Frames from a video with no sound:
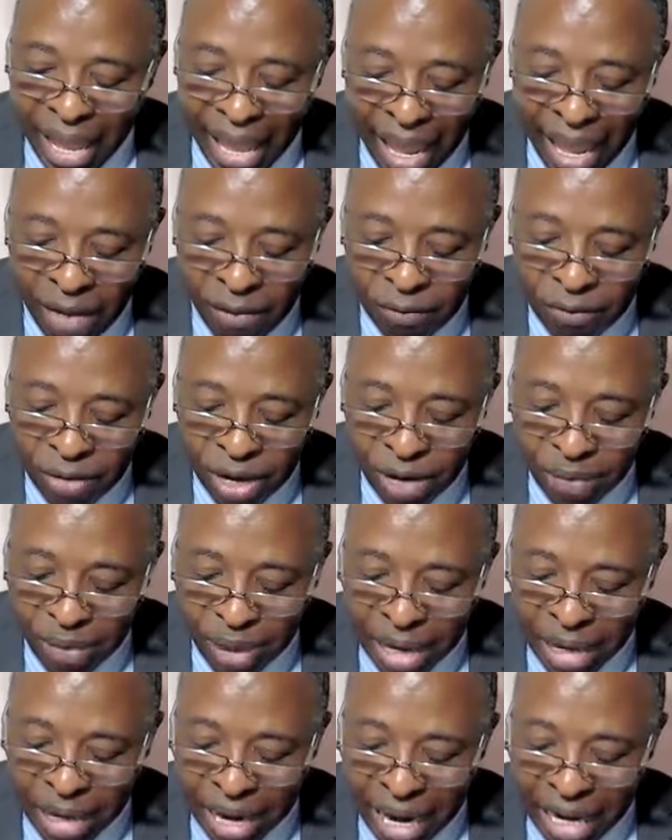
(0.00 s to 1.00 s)
Every
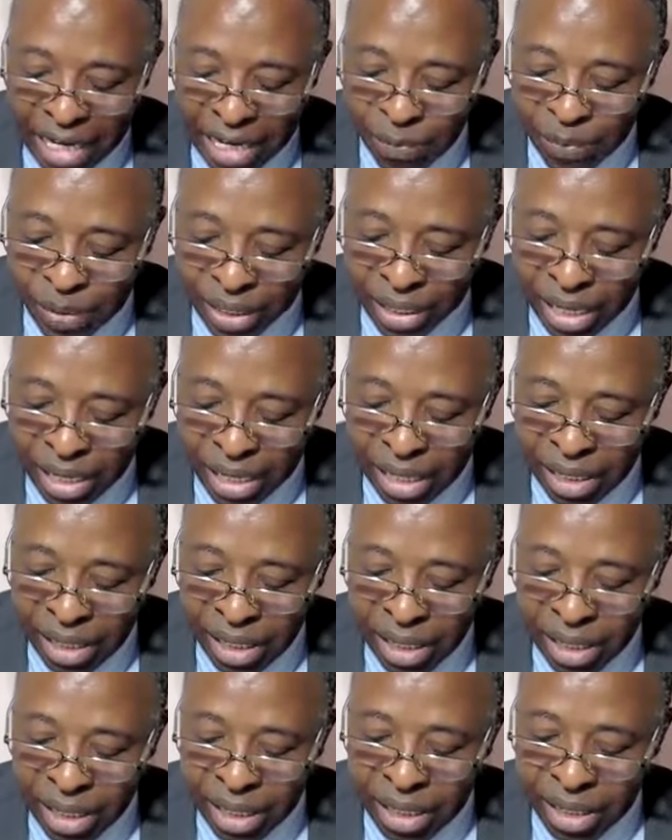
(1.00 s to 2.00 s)
man at the
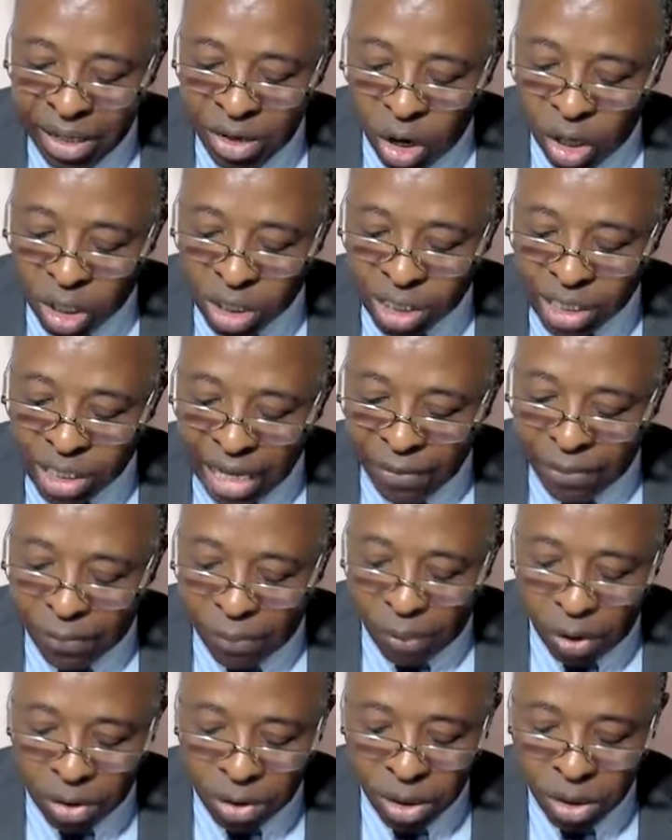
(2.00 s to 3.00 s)
beginning doth set
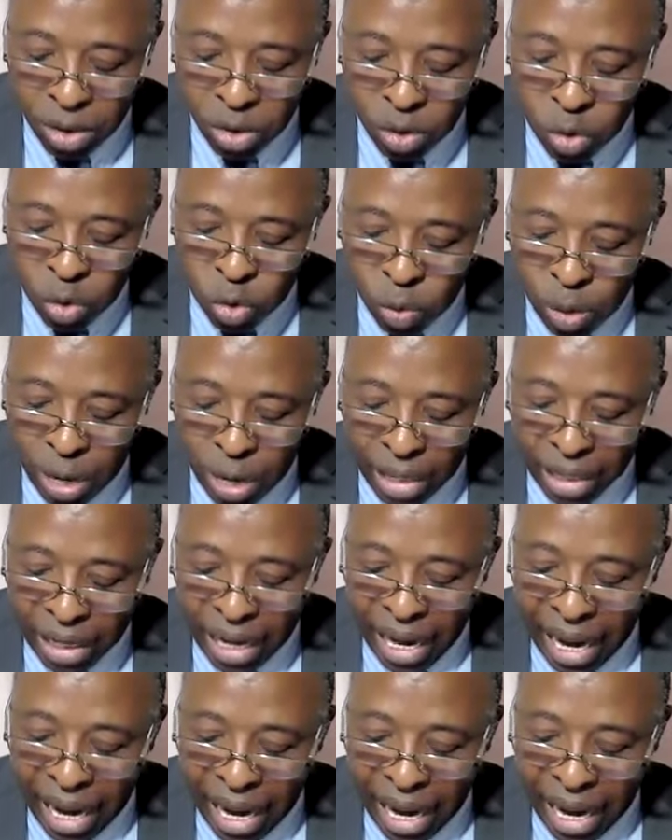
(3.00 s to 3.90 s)
forth good wine,